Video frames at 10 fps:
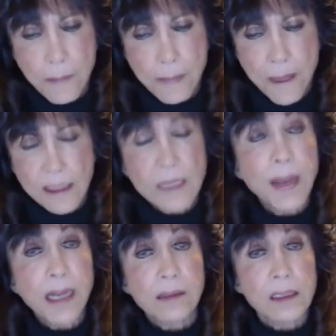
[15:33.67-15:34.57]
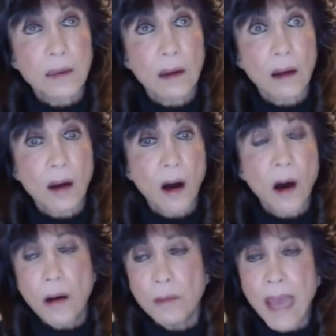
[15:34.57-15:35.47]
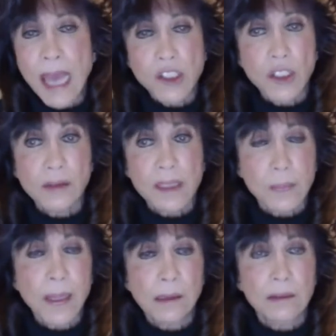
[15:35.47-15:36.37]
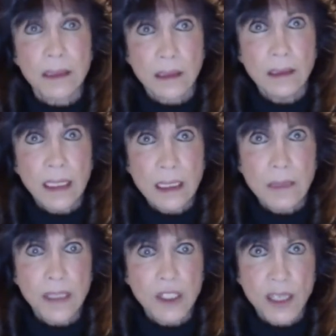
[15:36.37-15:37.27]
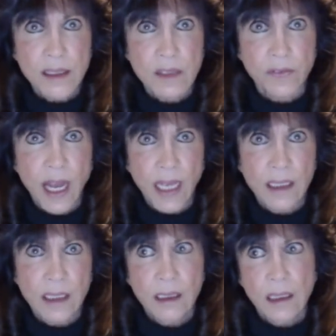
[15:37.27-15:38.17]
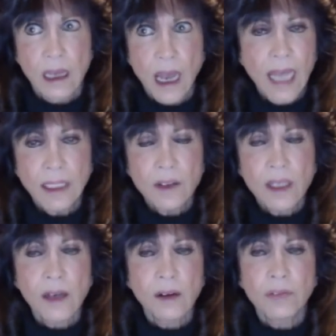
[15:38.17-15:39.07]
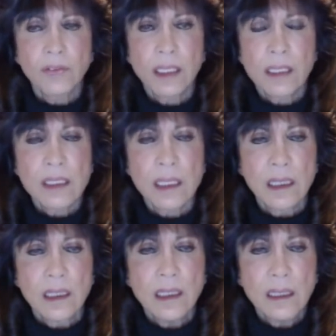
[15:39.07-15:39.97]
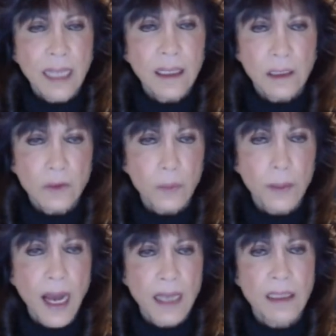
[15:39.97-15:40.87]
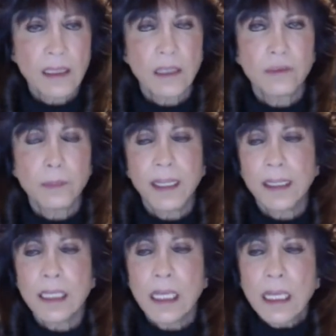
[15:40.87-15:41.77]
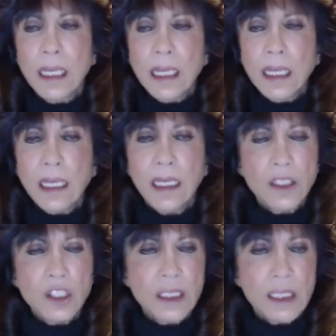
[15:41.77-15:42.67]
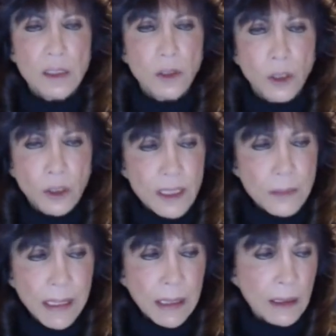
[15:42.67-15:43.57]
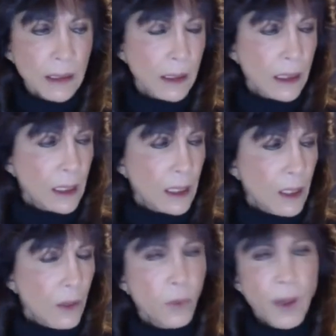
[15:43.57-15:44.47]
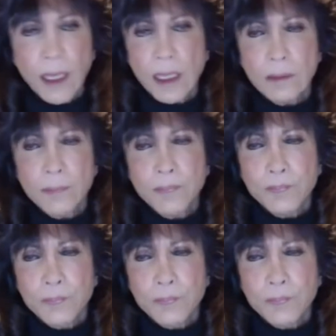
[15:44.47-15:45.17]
spells. All magical spells need to be justified. I don't care if it's negative or positive, but it just irks me when